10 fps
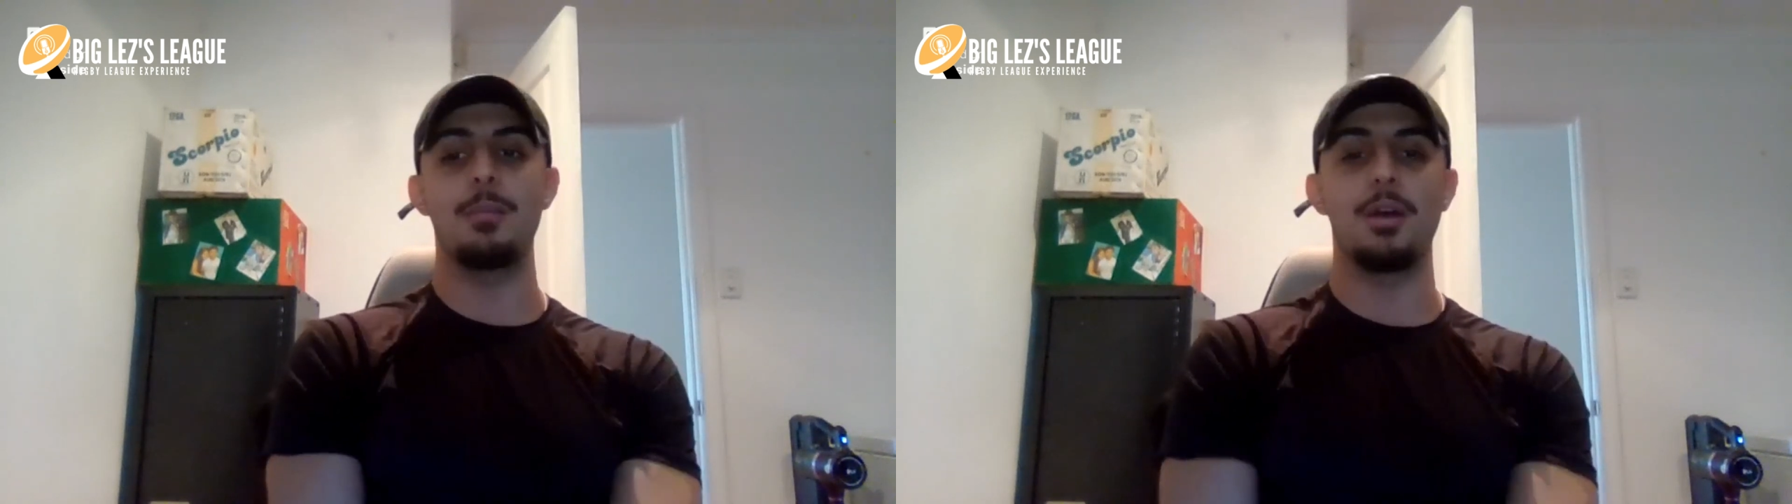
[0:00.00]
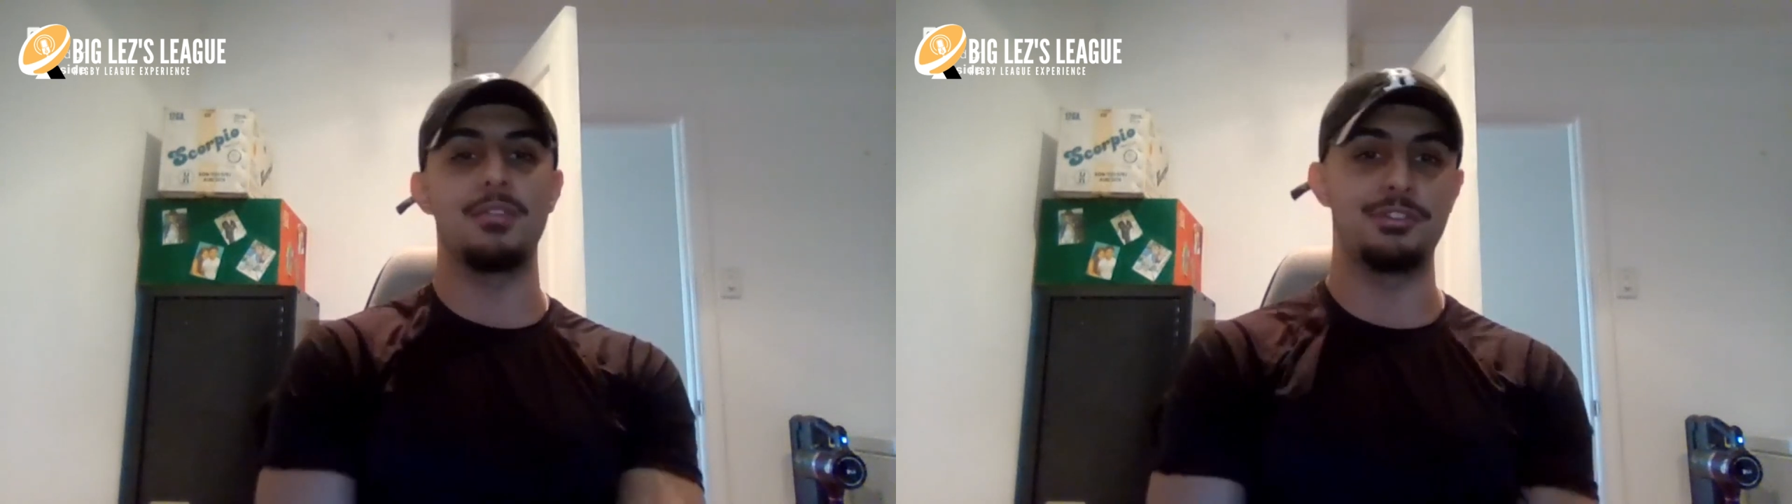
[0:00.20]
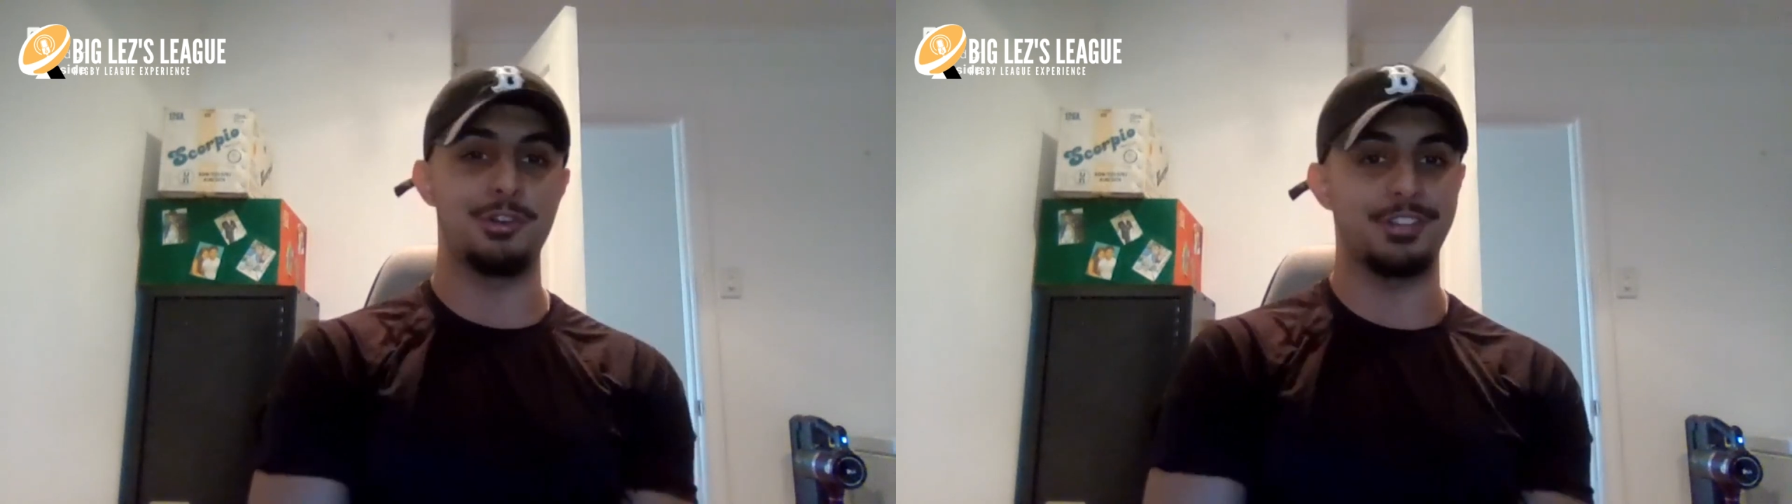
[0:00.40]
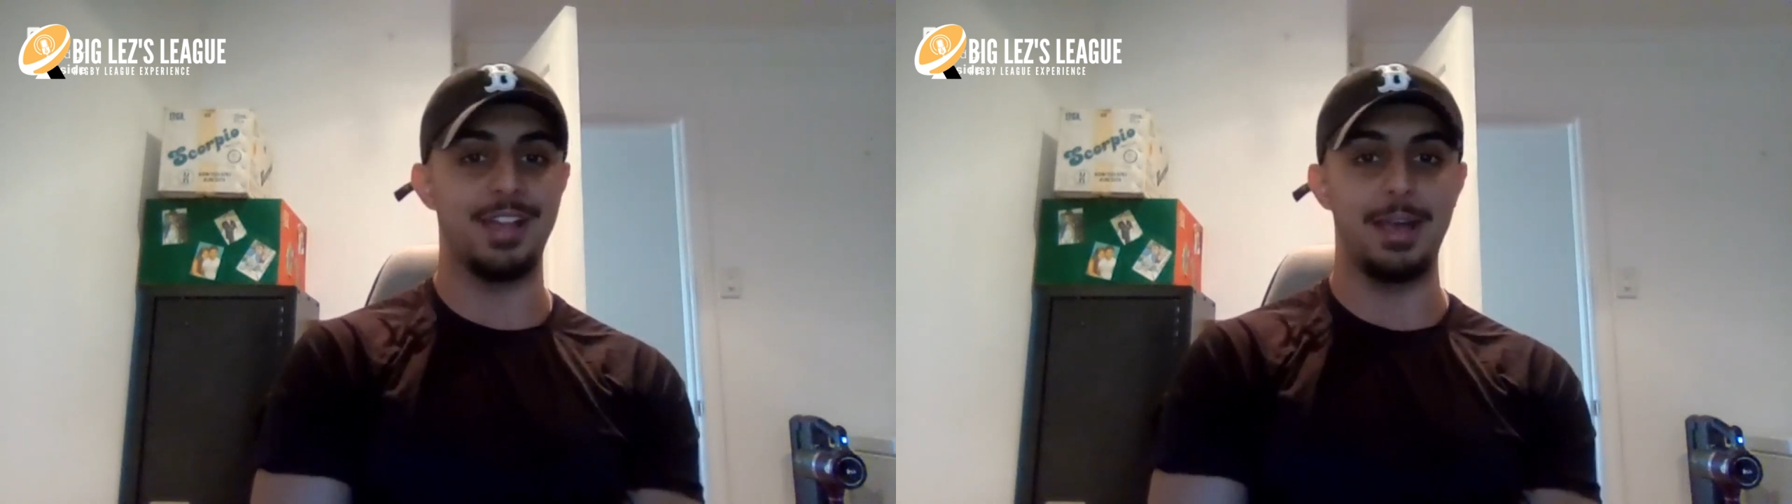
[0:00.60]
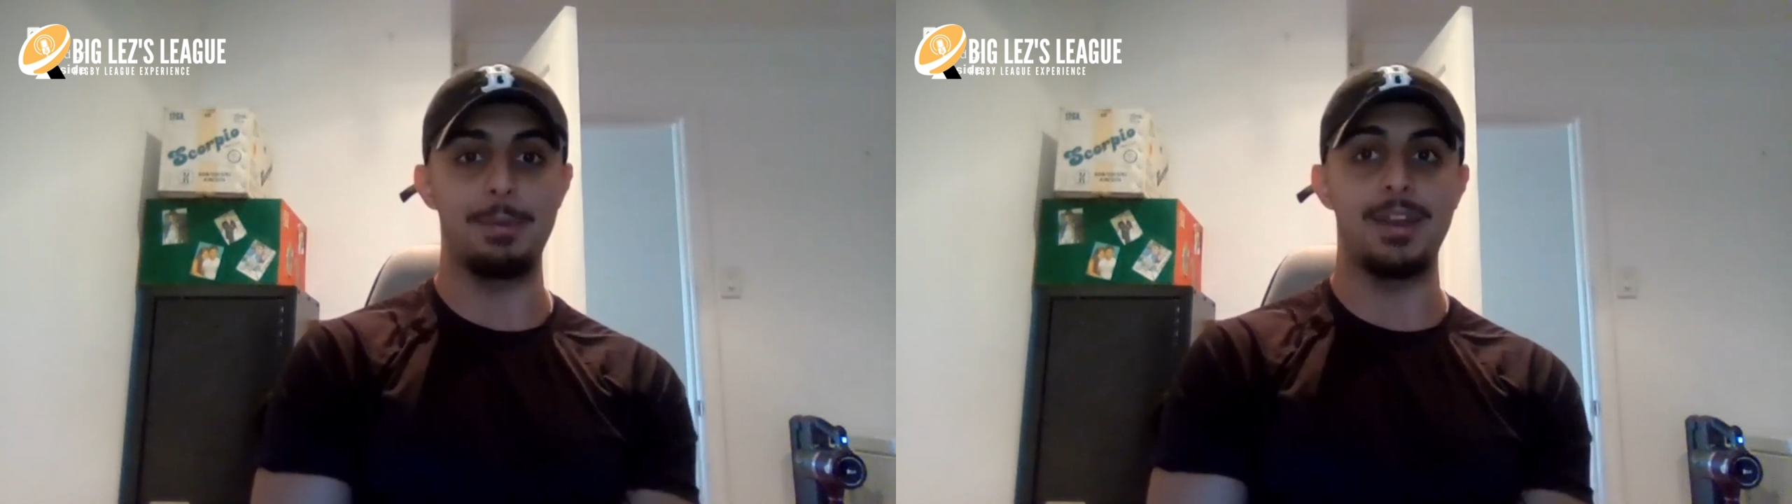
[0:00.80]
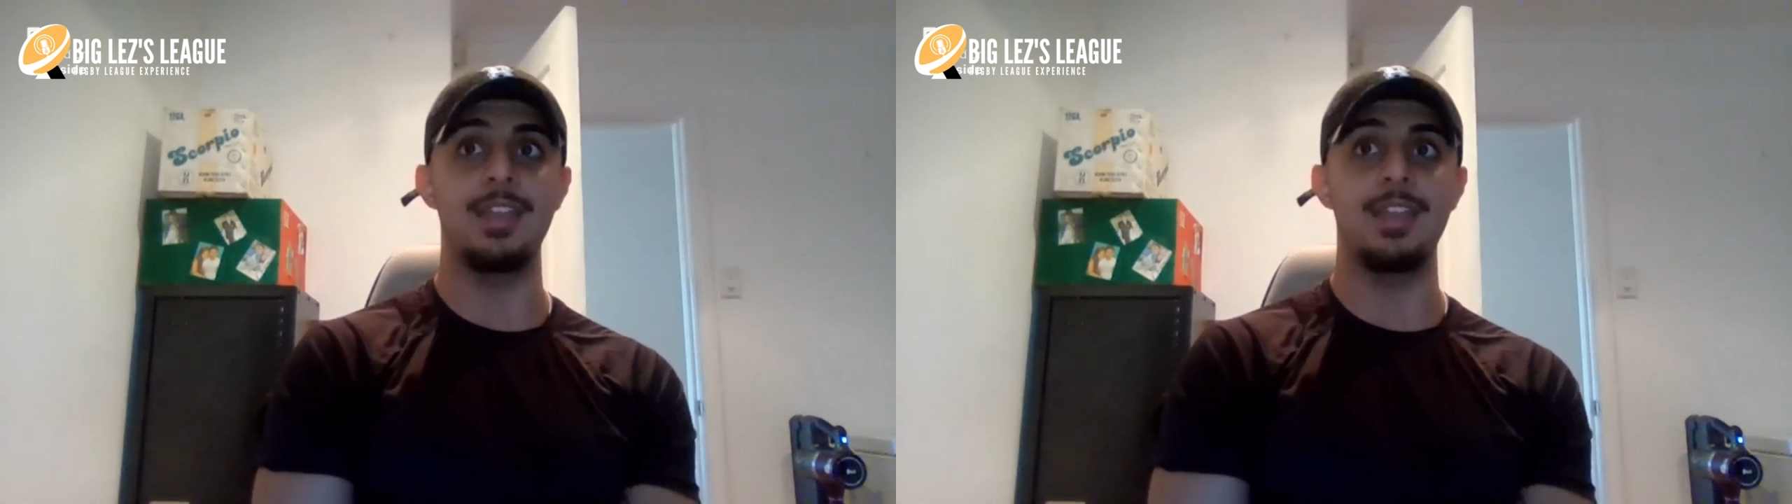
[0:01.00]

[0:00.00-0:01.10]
of a Joe Tarpanay,